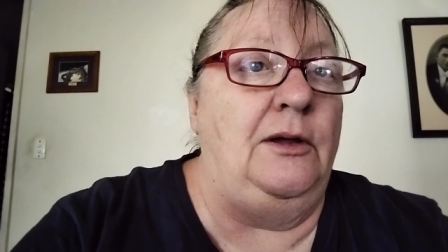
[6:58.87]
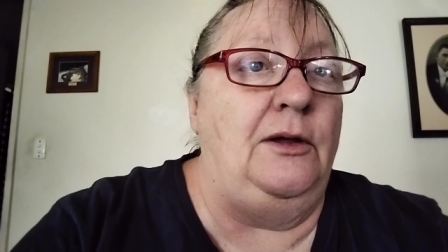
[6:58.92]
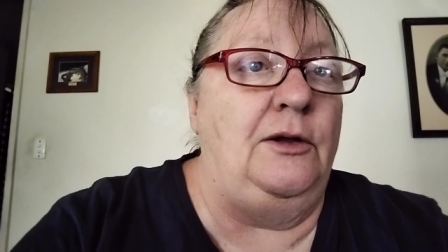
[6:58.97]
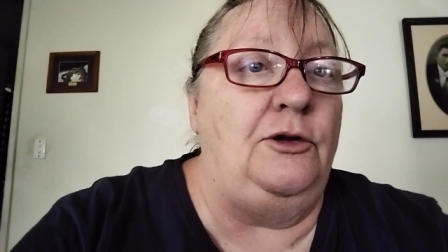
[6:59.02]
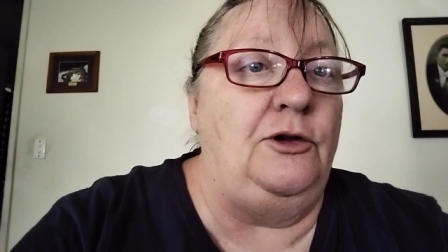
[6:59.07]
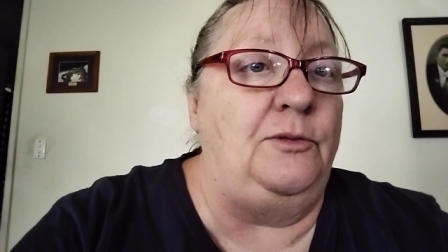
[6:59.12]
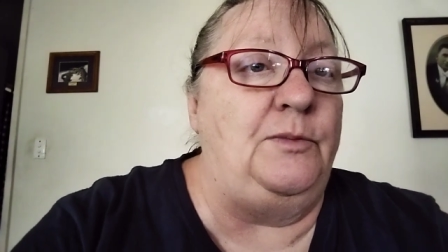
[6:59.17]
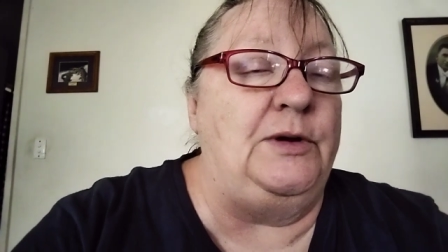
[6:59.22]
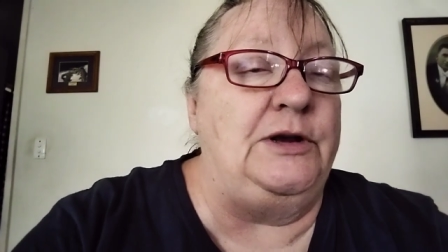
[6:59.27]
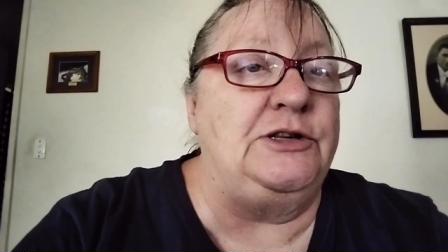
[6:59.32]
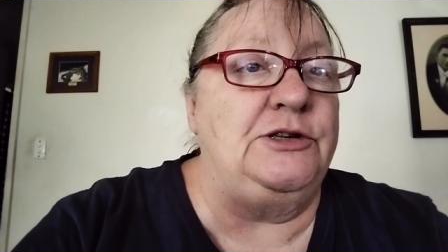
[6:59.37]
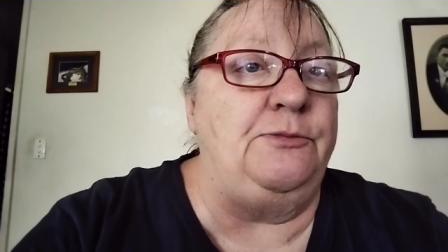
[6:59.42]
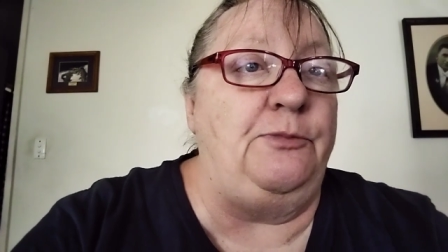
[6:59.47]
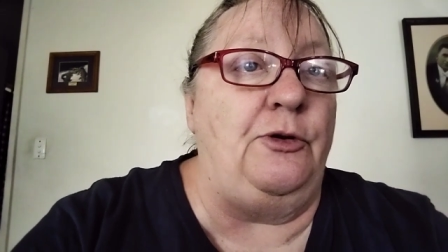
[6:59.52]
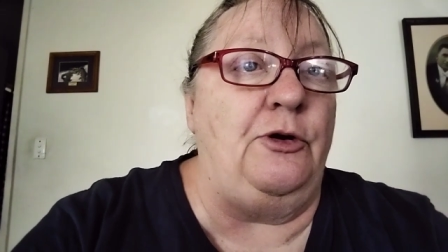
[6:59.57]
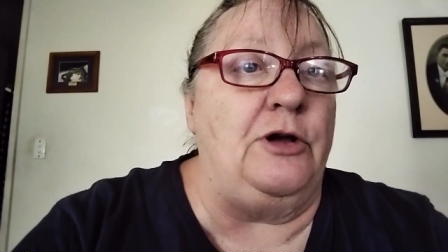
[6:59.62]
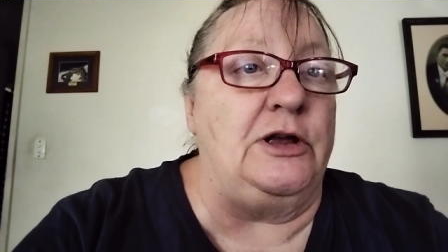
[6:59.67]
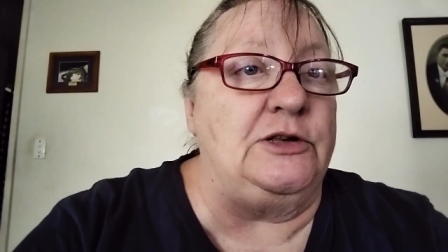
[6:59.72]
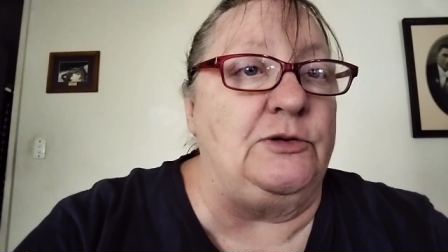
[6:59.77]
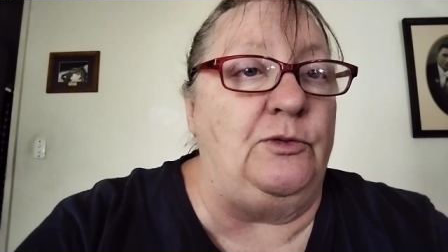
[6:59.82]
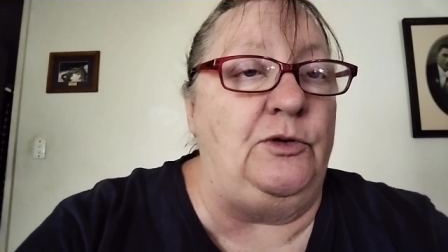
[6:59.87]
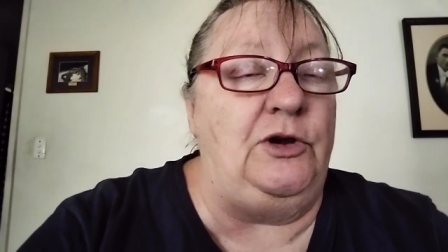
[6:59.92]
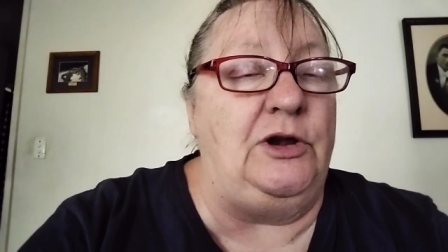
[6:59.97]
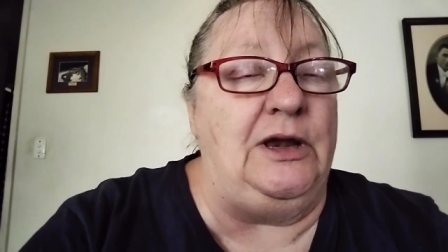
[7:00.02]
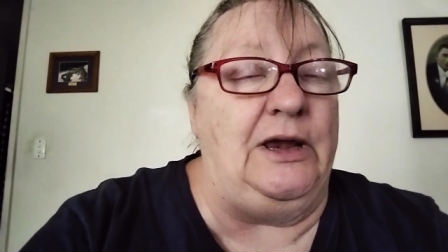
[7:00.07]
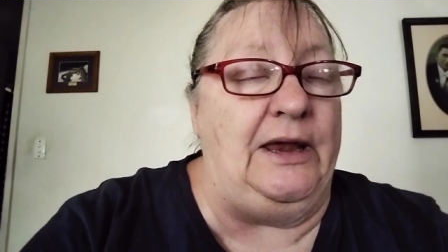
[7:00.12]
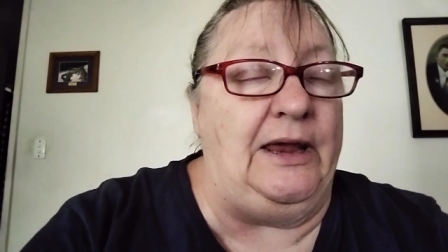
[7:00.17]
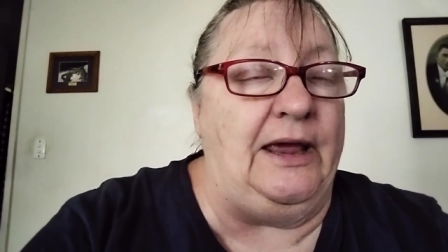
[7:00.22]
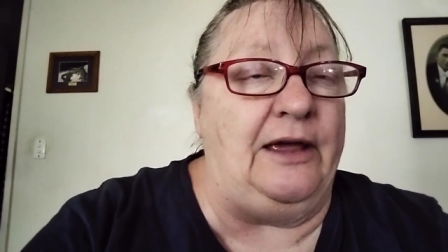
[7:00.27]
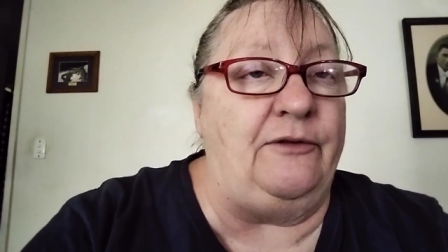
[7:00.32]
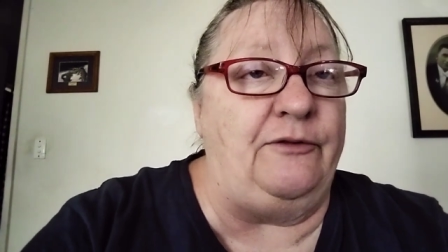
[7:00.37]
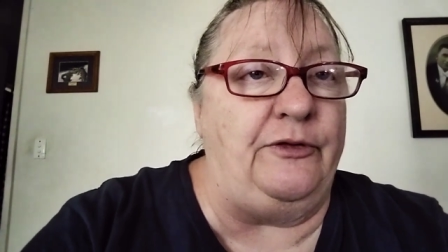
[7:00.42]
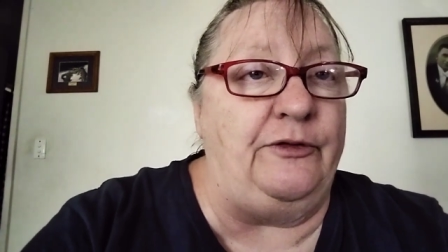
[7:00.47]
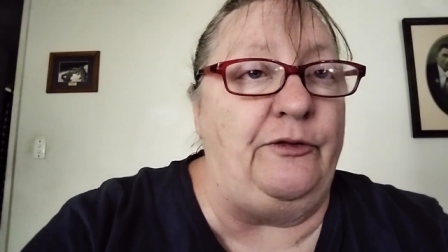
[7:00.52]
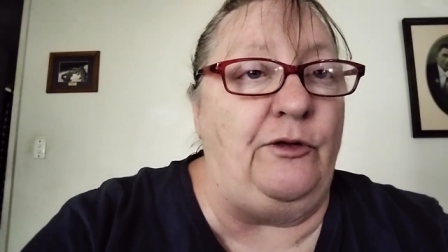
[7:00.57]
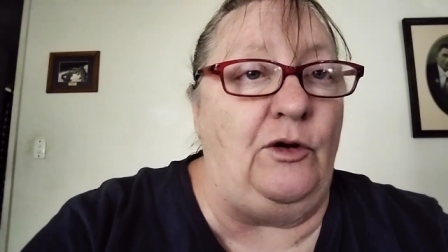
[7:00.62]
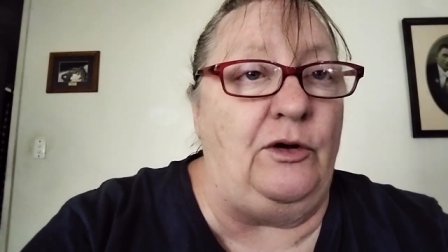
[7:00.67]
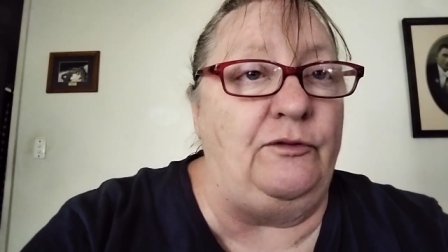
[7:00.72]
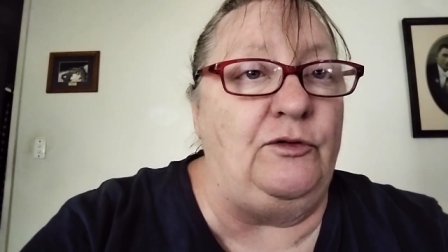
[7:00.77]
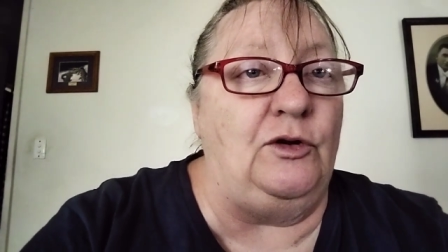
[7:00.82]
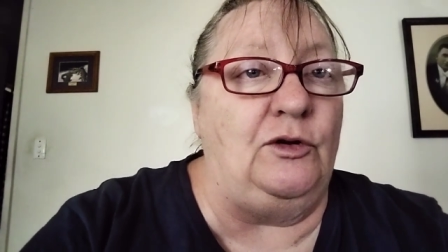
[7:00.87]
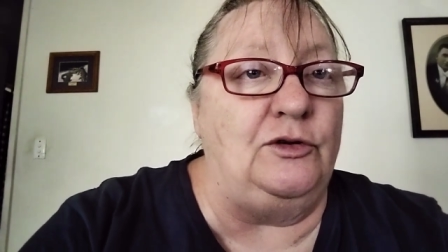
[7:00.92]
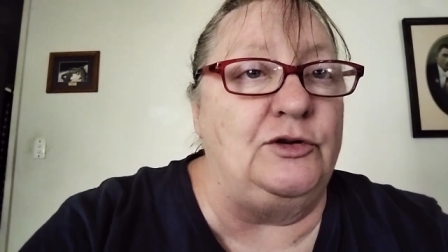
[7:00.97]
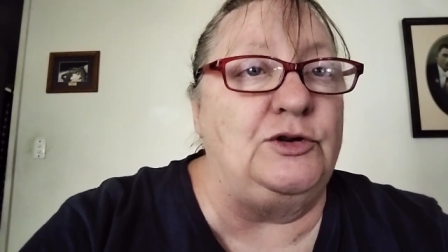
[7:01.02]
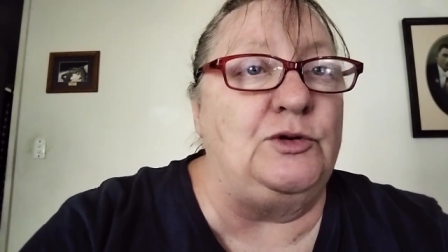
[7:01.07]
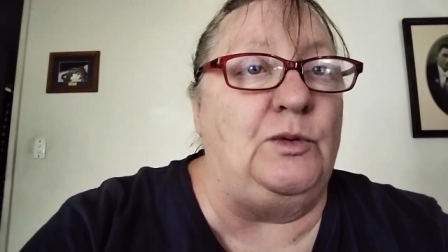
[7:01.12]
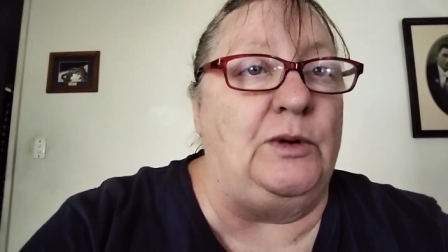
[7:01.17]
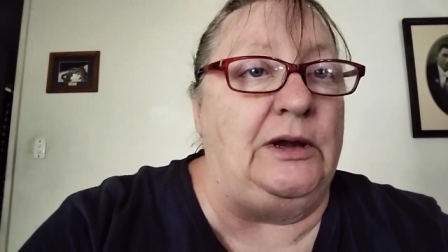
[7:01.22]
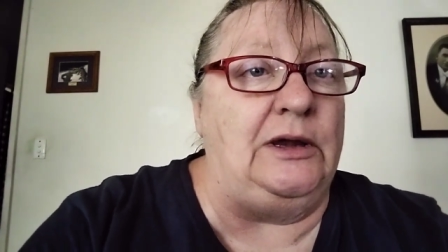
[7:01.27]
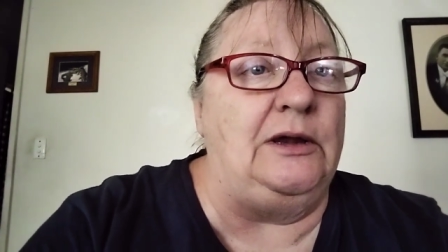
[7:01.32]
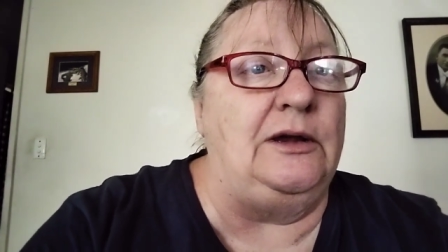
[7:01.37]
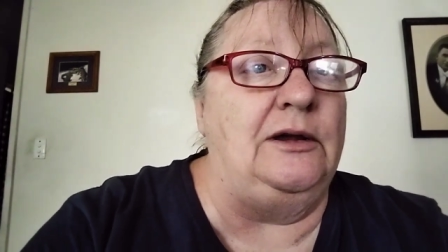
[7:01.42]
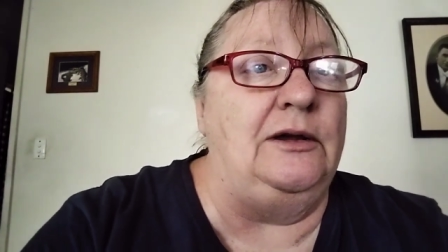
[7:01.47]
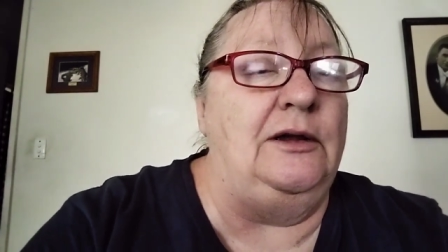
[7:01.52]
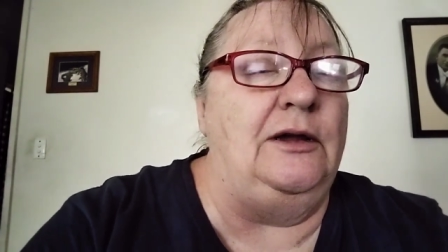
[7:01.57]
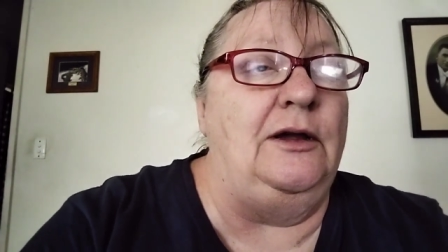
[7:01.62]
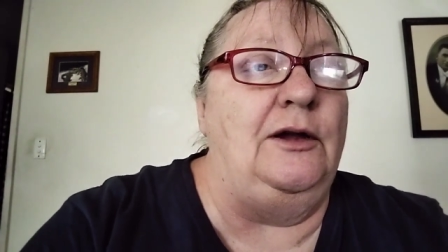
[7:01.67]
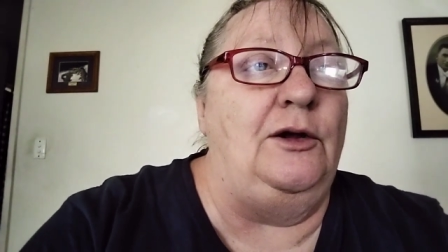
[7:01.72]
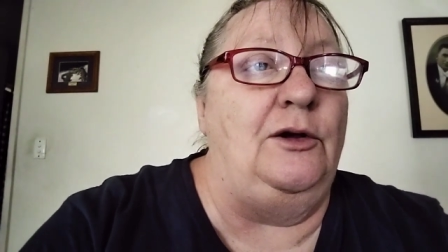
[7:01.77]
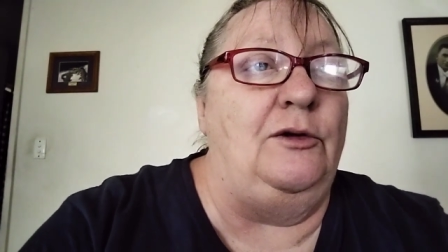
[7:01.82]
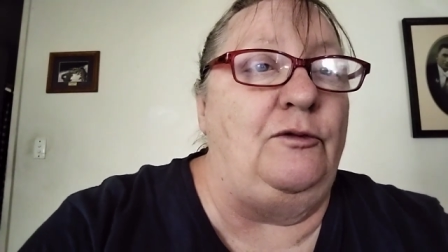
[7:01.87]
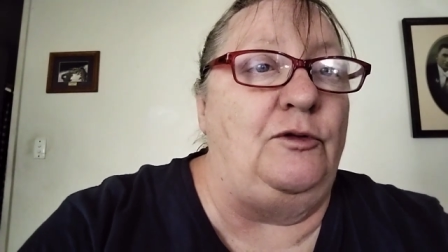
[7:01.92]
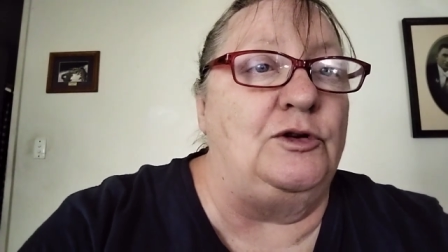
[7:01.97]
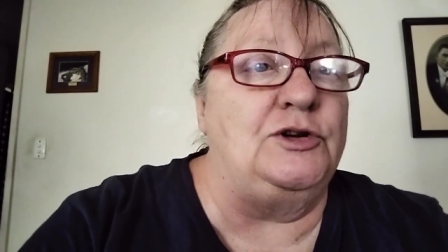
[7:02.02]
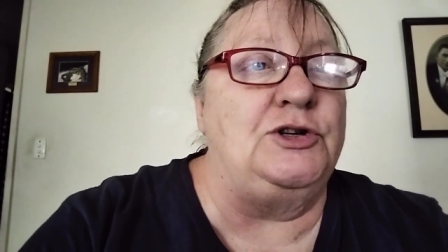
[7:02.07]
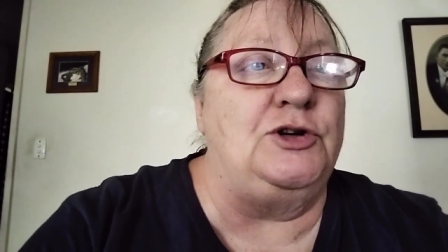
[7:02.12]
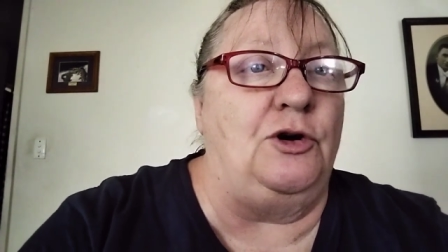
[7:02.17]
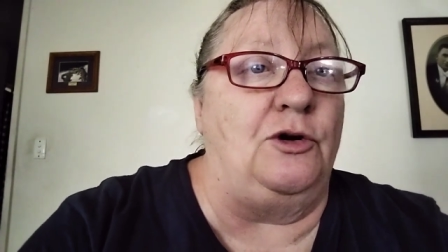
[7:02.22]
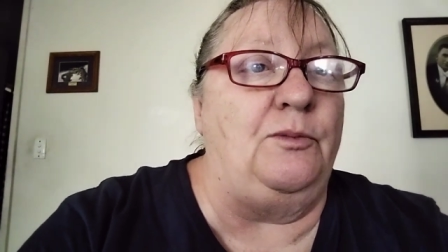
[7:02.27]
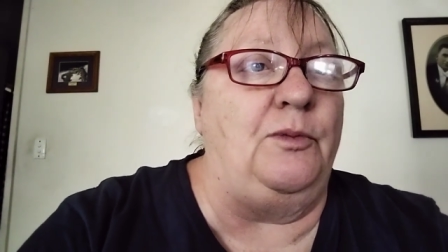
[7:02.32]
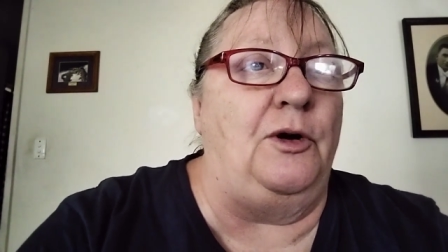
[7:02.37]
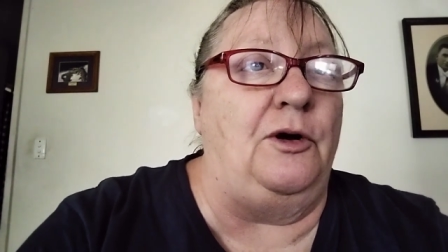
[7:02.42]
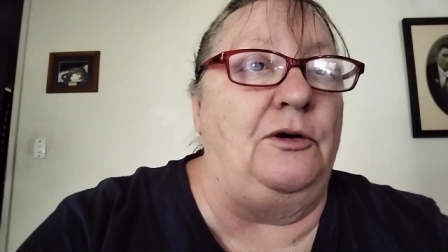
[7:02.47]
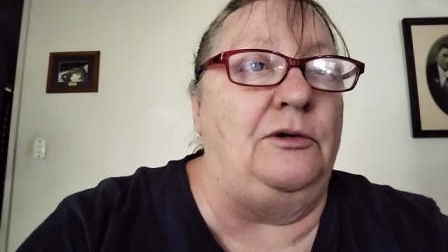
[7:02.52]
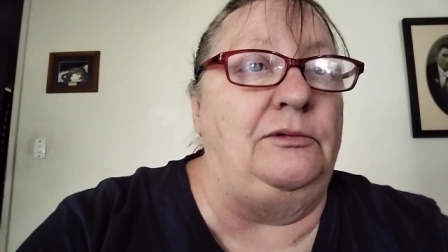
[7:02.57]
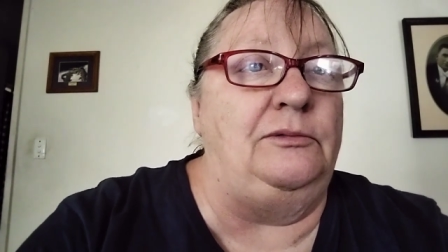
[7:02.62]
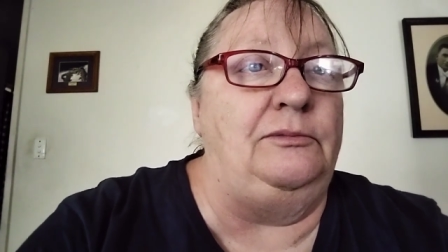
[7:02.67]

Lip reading: You'd be surprised what you can get for $5 a week for a stockpile.